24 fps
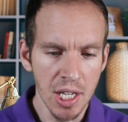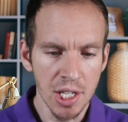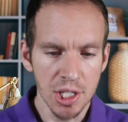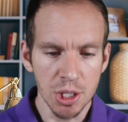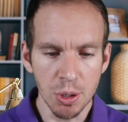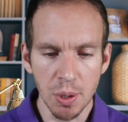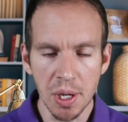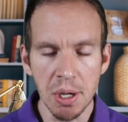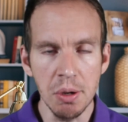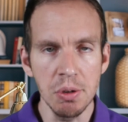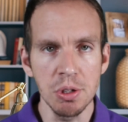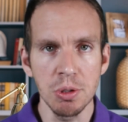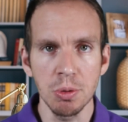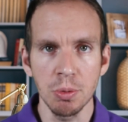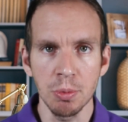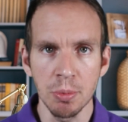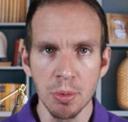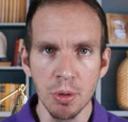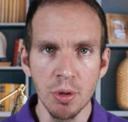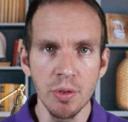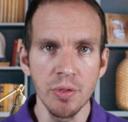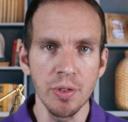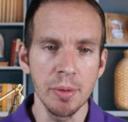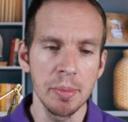So he was
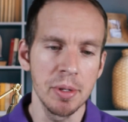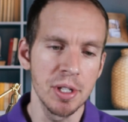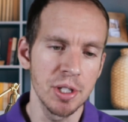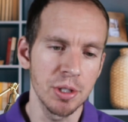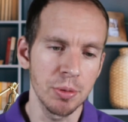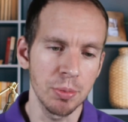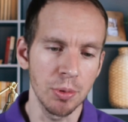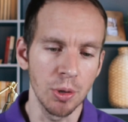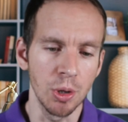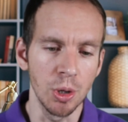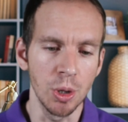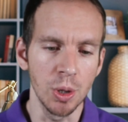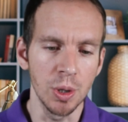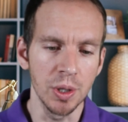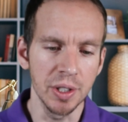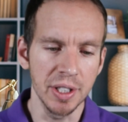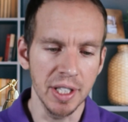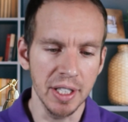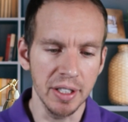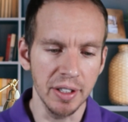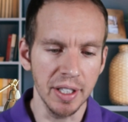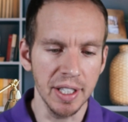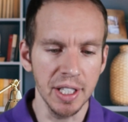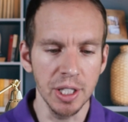removed from his role,
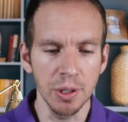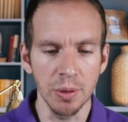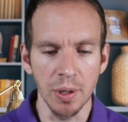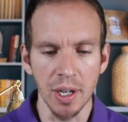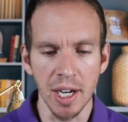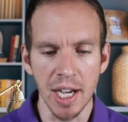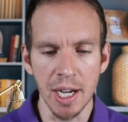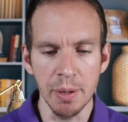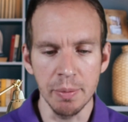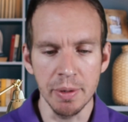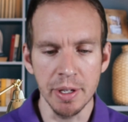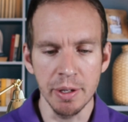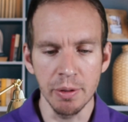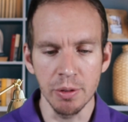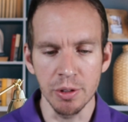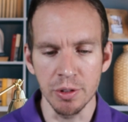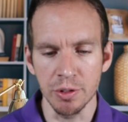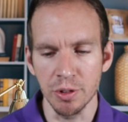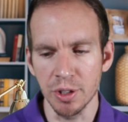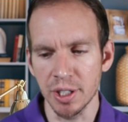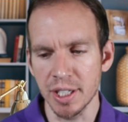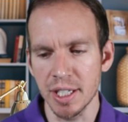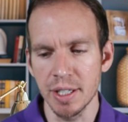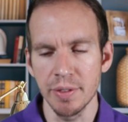and then later on we were
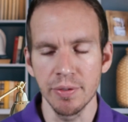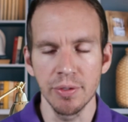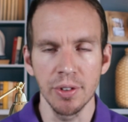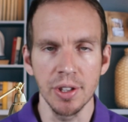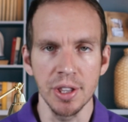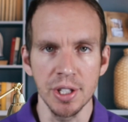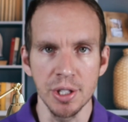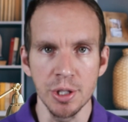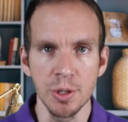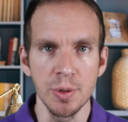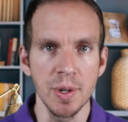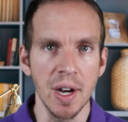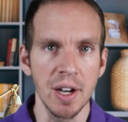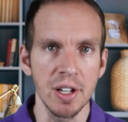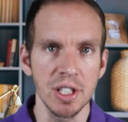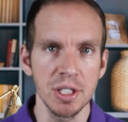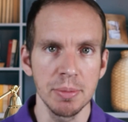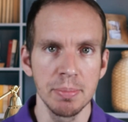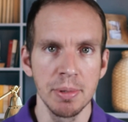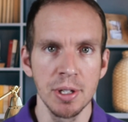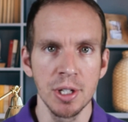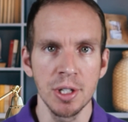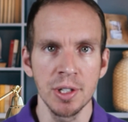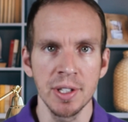looking for the new House
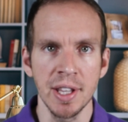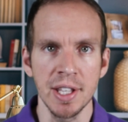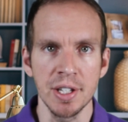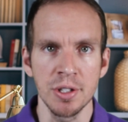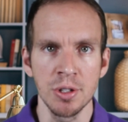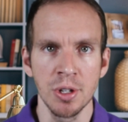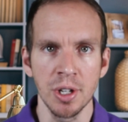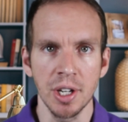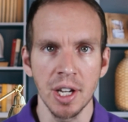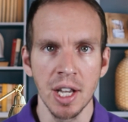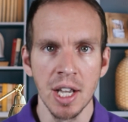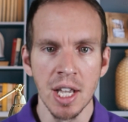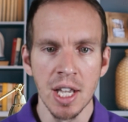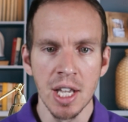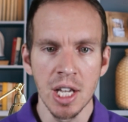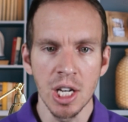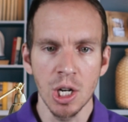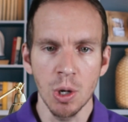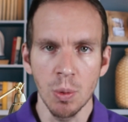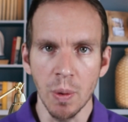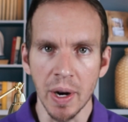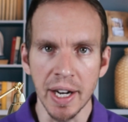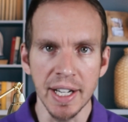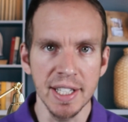Speaker that took
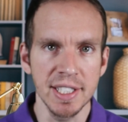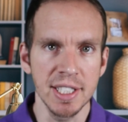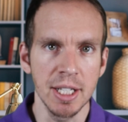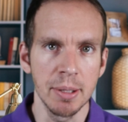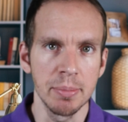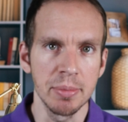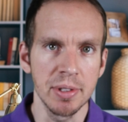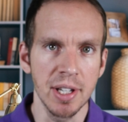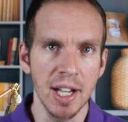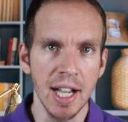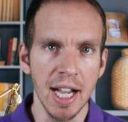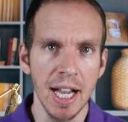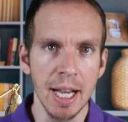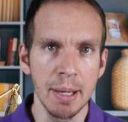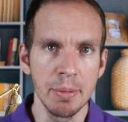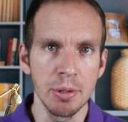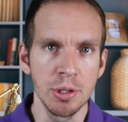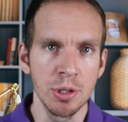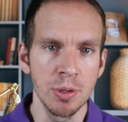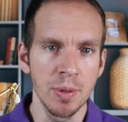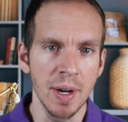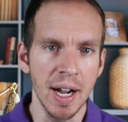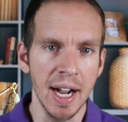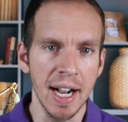quite some time
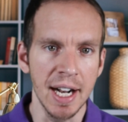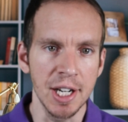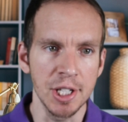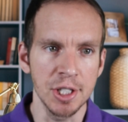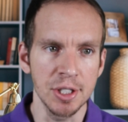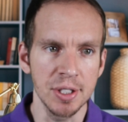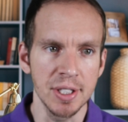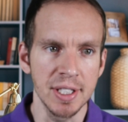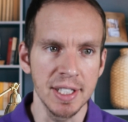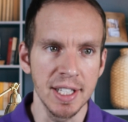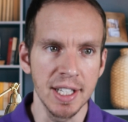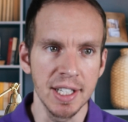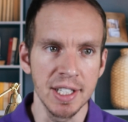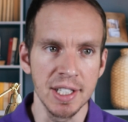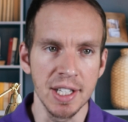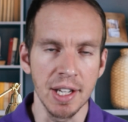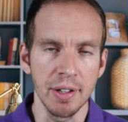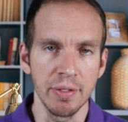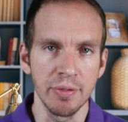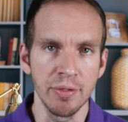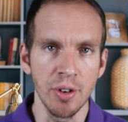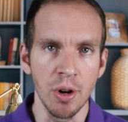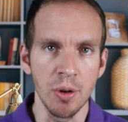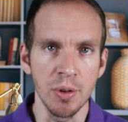to actually get
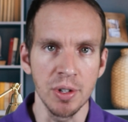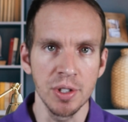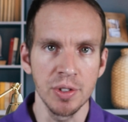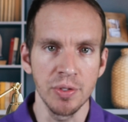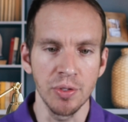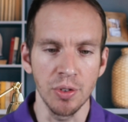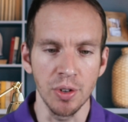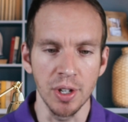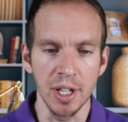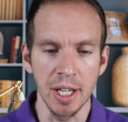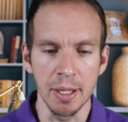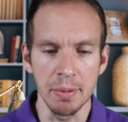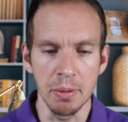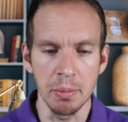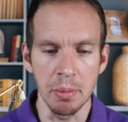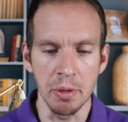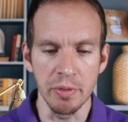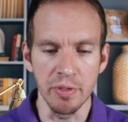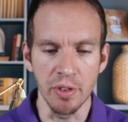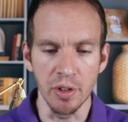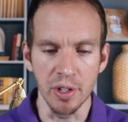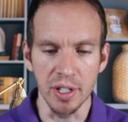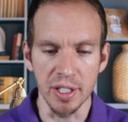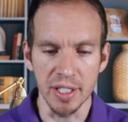enough votes for him to be
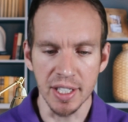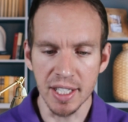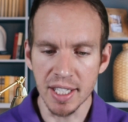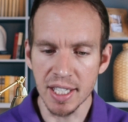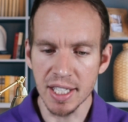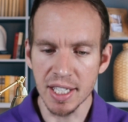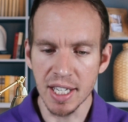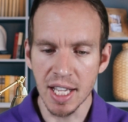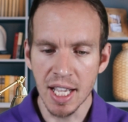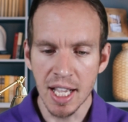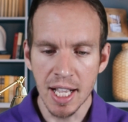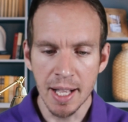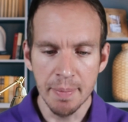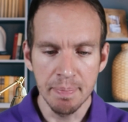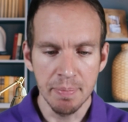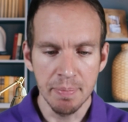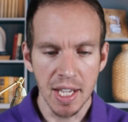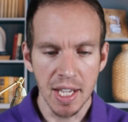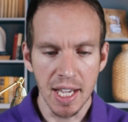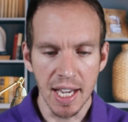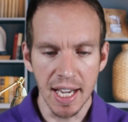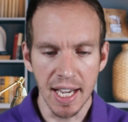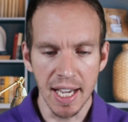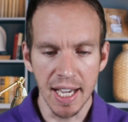voted in,
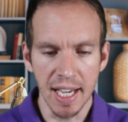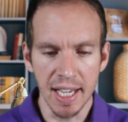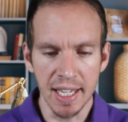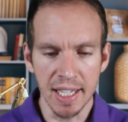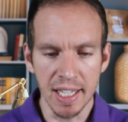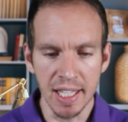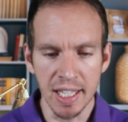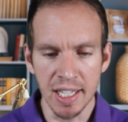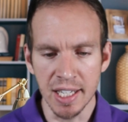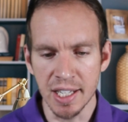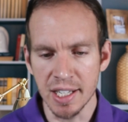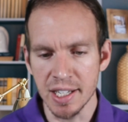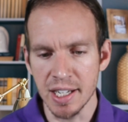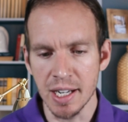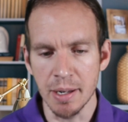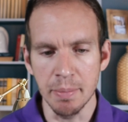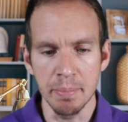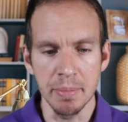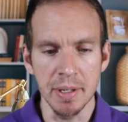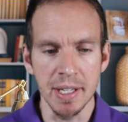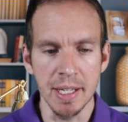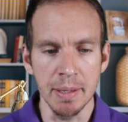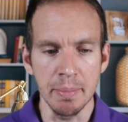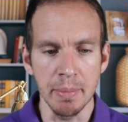and ended
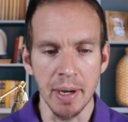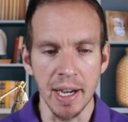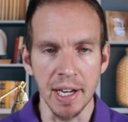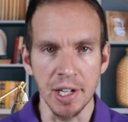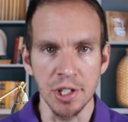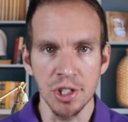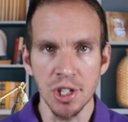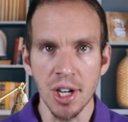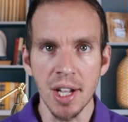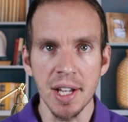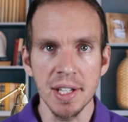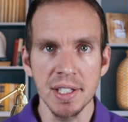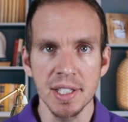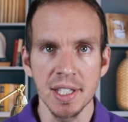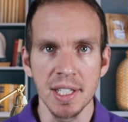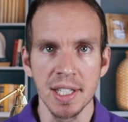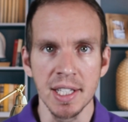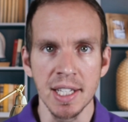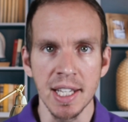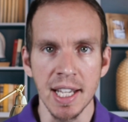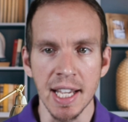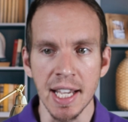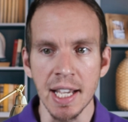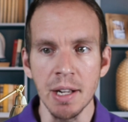up being Mike
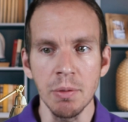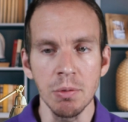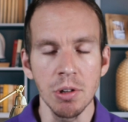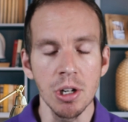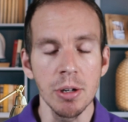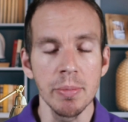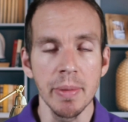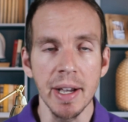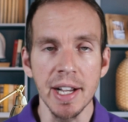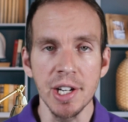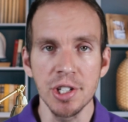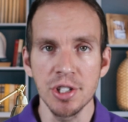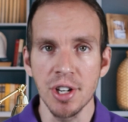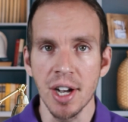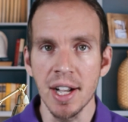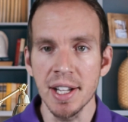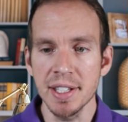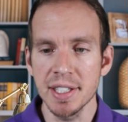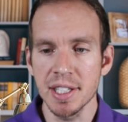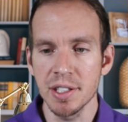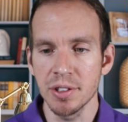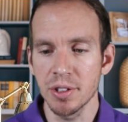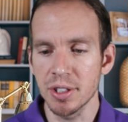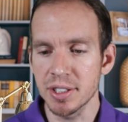Johnson. And well, Mike
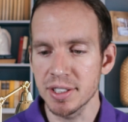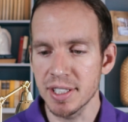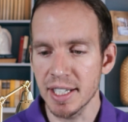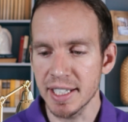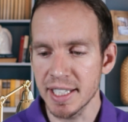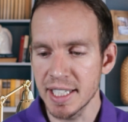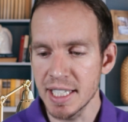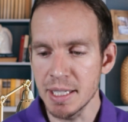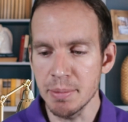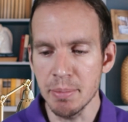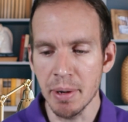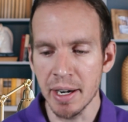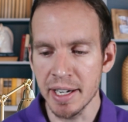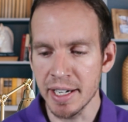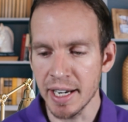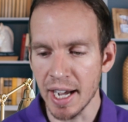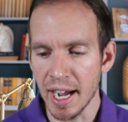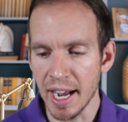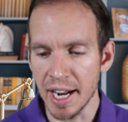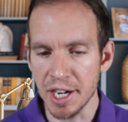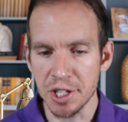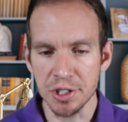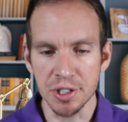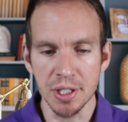Johnson looks like he might
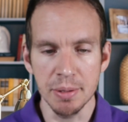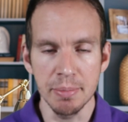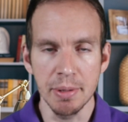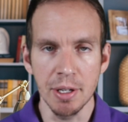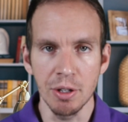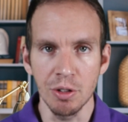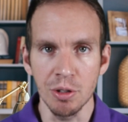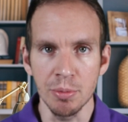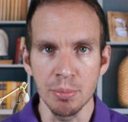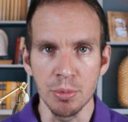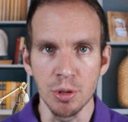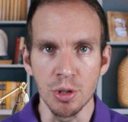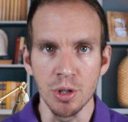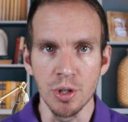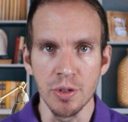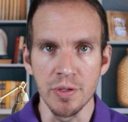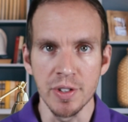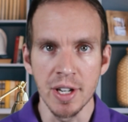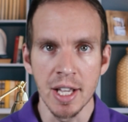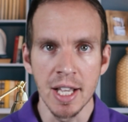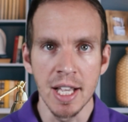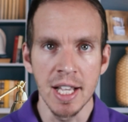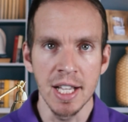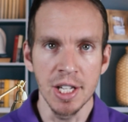actually be
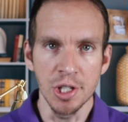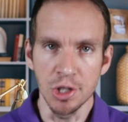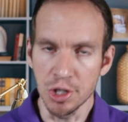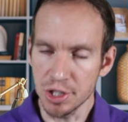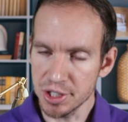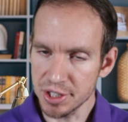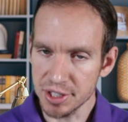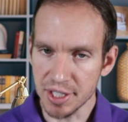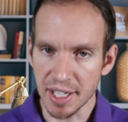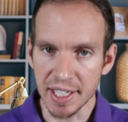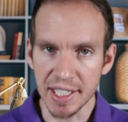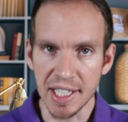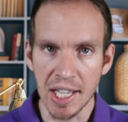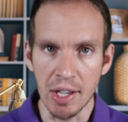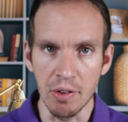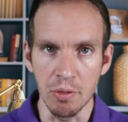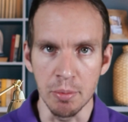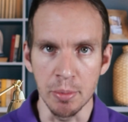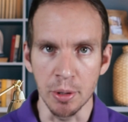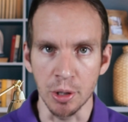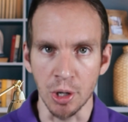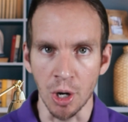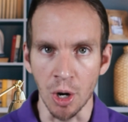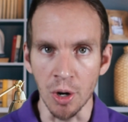removed just like
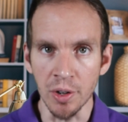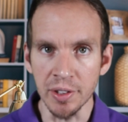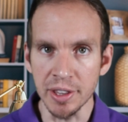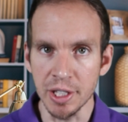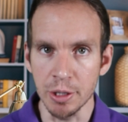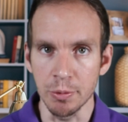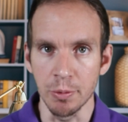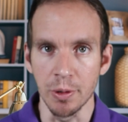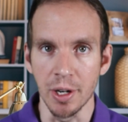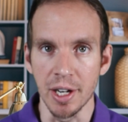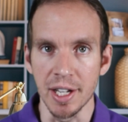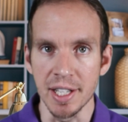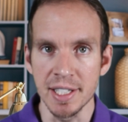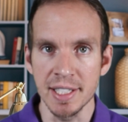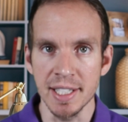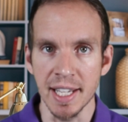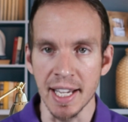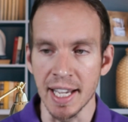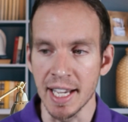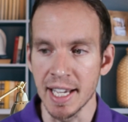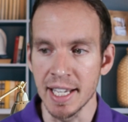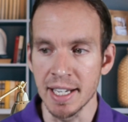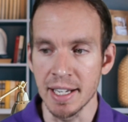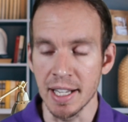Kevin McCarthy was.
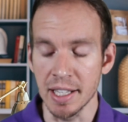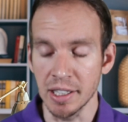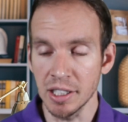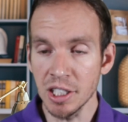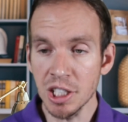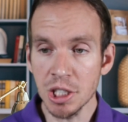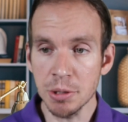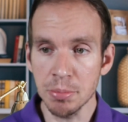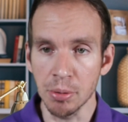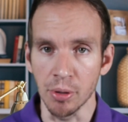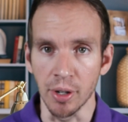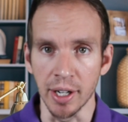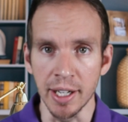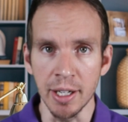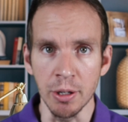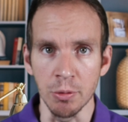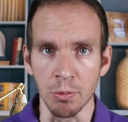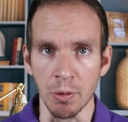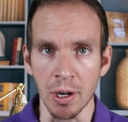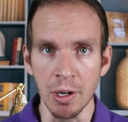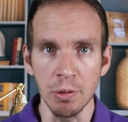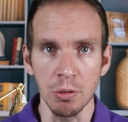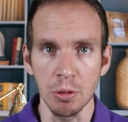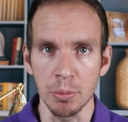And at this
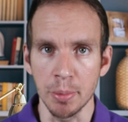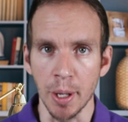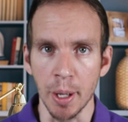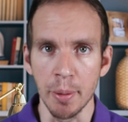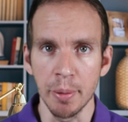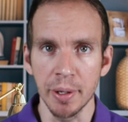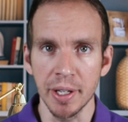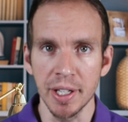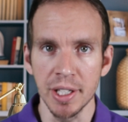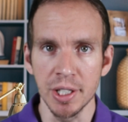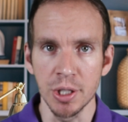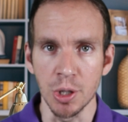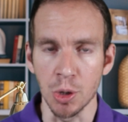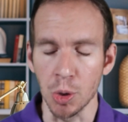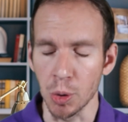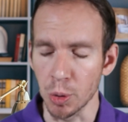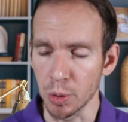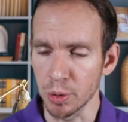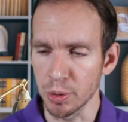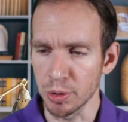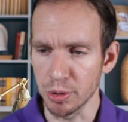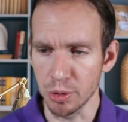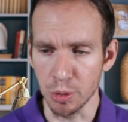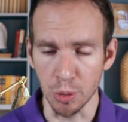point, what Republican
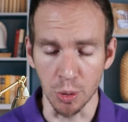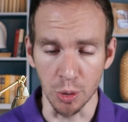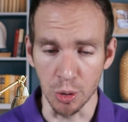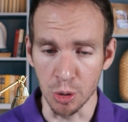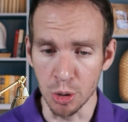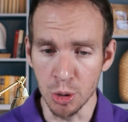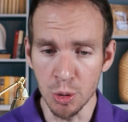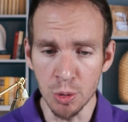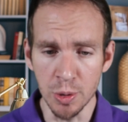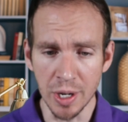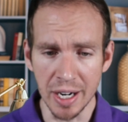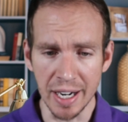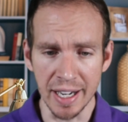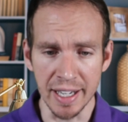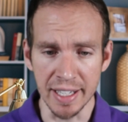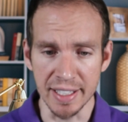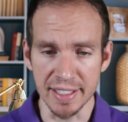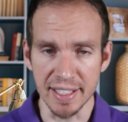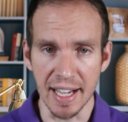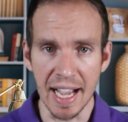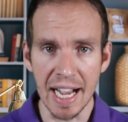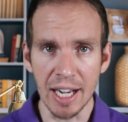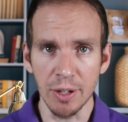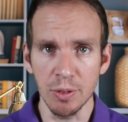or who
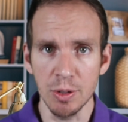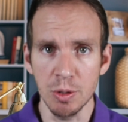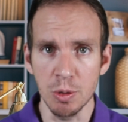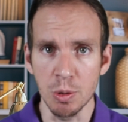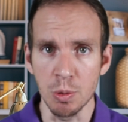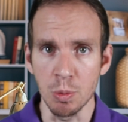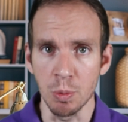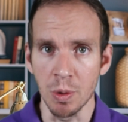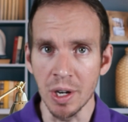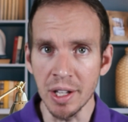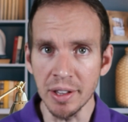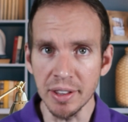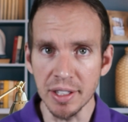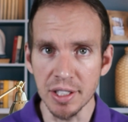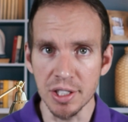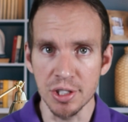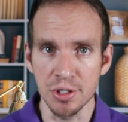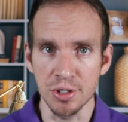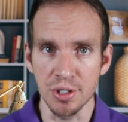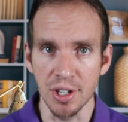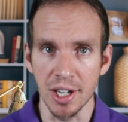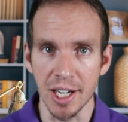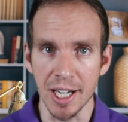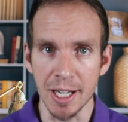exactly would want
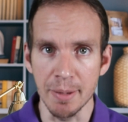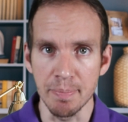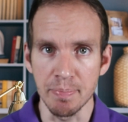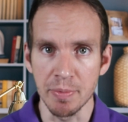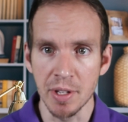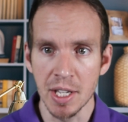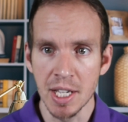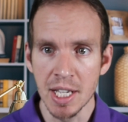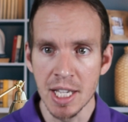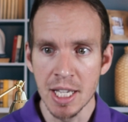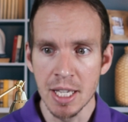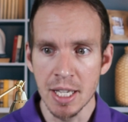this job?